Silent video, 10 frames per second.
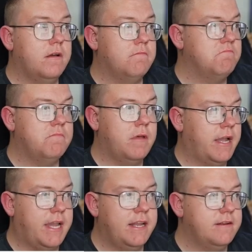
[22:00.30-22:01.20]

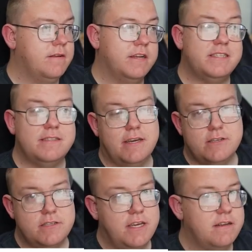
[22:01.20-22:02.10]
again, 19,000
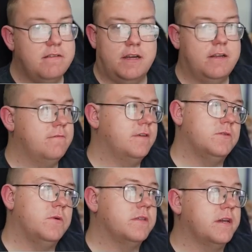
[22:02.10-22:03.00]
yen, I don't think
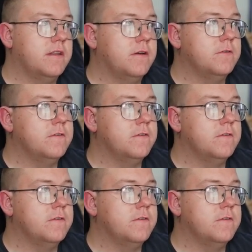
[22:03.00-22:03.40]
worth getting a hold of.